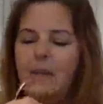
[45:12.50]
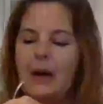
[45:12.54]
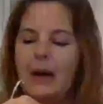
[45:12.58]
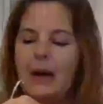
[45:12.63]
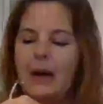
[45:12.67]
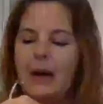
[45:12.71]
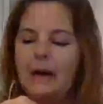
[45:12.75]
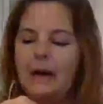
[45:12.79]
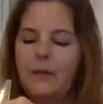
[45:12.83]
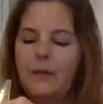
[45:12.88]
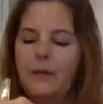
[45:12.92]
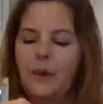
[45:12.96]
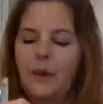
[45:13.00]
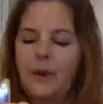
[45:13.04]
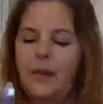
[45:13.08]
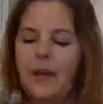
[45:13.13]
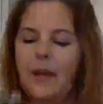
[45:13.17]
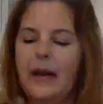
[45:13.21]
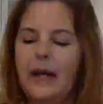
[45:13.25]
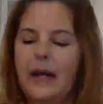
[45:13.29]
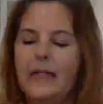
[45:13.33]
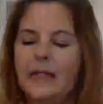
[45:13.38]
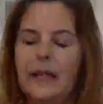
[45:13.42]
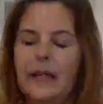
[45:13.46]
mind, the one
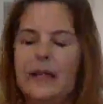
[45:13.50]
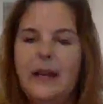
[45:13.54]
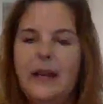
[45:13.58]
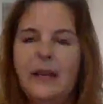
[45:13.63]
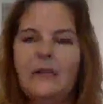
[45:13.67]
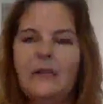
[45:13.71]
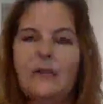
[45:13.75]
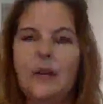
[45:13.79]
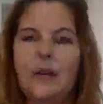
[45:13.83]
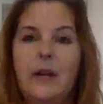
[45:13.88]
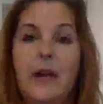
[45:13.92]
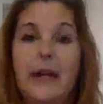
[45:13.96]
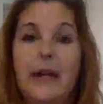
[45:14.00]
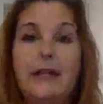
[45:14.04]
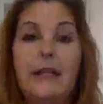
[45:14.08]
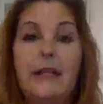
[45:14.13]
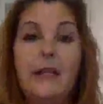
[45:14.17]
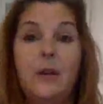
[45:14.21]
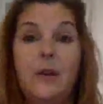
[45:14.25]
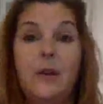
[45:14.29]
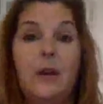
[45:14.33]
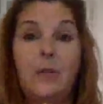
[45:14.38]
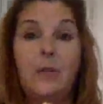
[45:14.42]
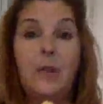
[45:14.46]
that I did yesterday, I
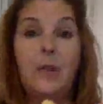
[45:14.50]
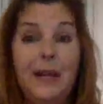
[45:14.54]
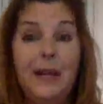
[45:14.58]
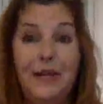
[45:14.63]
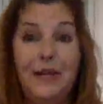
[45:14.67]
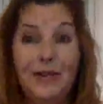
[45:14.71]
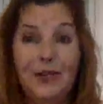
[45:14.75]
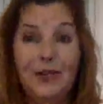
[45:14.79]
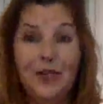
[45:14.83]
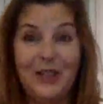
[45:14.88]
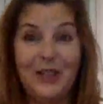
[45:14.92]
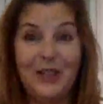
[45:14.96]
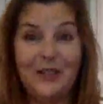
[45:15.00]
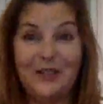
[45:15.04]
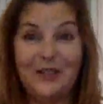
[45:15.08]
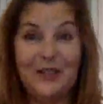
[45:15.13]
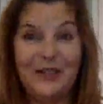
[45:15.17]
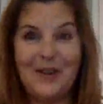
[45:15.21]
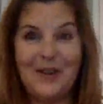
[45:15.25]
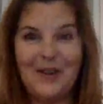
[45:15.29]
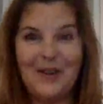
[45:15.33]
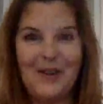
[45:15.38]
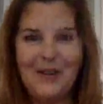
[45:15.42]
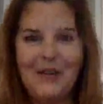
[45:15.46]
did with peaches.
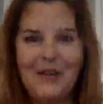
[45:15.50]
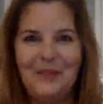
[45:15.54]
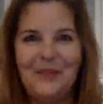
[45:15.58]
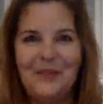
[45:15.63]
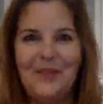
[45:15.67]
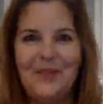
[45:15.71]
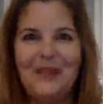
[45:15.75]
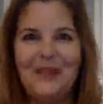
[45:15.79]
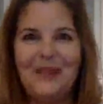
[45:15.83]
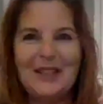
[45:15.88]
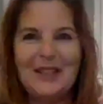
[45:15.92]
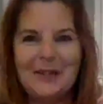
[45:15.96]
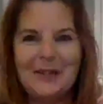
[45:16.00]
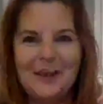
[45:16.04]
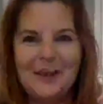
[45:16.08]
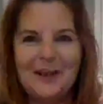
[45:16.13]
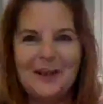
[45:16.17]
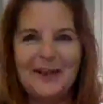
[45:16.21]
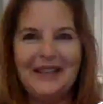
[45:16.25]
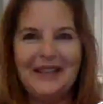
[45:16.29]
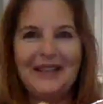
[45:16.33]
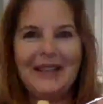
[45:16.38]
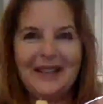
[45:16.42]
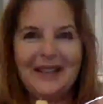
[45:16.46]
So this
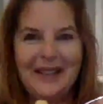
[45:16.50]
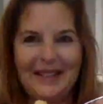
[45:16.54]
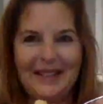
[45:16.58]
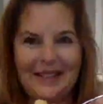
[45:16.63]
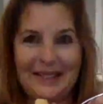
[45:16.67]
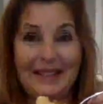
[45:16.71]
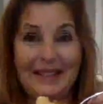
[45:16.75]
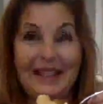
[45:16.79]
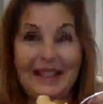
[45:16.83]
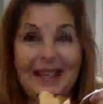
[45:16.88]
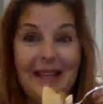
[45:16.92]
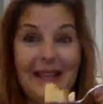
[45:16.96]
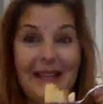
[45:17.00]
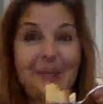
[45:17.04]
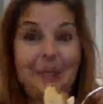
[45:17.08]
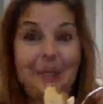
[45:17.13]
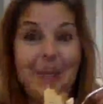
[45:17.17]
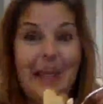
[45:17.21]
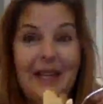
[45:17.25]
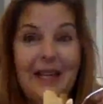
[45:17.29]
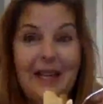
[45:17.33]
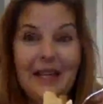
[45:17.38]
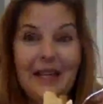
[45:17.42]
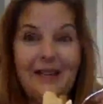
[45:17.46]
one is, is
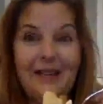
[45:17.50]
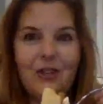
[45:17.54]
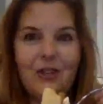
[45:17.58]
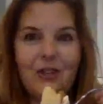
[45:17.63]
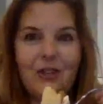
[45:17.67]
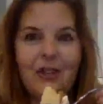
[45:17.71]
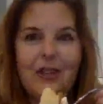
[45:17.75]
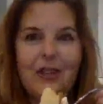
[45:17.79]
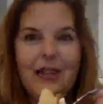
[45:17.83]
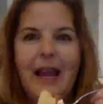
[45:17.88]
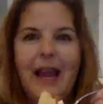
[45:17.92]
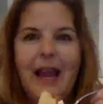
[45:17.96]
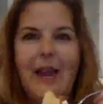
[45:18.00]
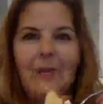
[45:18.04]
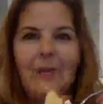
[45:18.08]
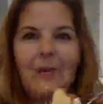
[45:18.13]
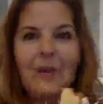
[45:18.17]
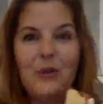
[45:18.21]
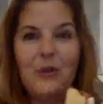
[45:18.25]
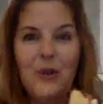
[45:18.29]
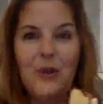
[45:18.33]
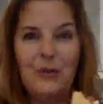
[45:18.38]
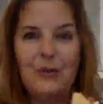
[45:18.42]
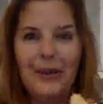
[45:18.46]
peach, and
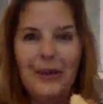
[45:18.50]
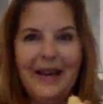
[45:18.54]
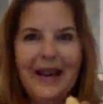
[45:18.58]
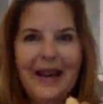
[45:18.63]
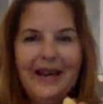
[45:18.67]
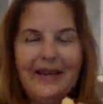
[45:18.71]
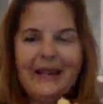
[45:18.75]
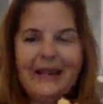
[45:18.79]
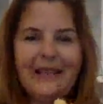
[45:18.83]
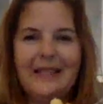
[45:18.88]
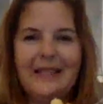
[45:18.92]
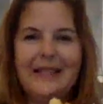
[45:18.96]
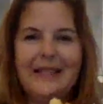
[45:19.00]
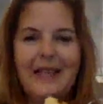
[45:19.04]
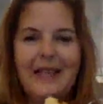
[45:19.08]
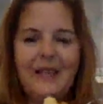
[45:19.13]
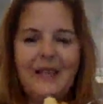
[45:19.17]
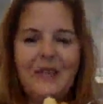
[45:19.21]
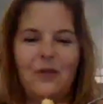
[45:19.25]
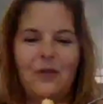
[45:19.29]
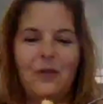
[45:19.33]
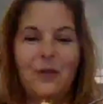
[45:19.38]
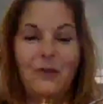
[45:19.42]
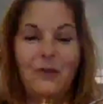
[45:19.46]
we're doing banana today,
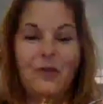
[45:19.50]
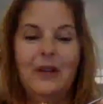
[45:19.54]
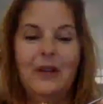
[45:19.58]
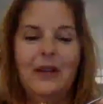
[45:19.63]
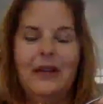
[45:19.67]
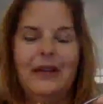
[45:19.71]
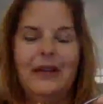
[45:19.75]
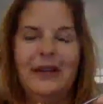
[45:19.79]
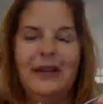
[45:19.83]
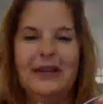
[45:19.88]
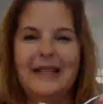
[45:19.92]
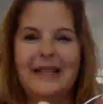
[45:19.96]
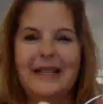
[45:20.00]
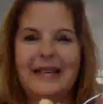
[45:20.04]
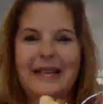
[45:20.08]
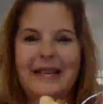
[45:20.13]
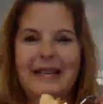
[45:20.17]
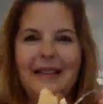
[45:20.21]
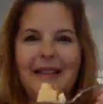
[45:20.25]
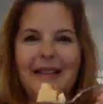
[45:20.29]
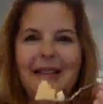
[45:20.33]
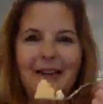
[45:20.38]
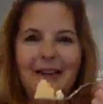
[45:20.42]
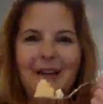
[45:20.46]
so I'm really
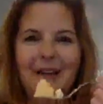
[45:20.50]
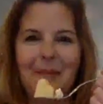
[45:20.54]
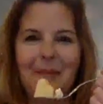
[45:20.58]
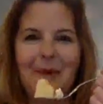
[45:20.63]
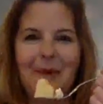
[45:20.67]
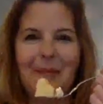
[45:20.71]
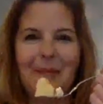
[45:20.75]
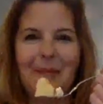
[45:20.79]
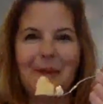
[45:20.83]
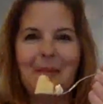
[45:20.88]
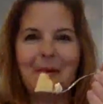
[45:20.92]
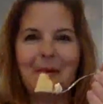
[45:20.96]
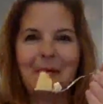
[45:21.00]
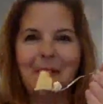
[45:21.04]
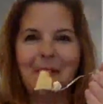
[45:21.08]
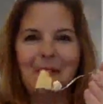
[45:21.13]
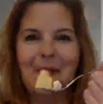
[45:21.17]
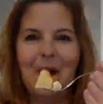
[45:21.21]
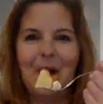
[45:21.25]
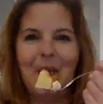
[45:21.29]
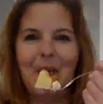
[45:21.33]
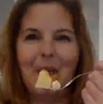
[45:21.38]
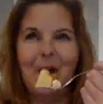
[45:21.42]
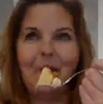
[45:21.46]
excited. Later I'm going to be able to
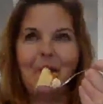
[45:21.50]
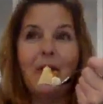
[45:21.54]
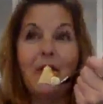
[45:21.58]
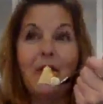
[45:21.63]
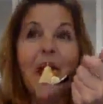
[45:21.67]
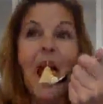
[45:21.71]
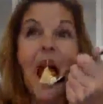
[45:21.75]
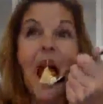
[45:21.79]
try both.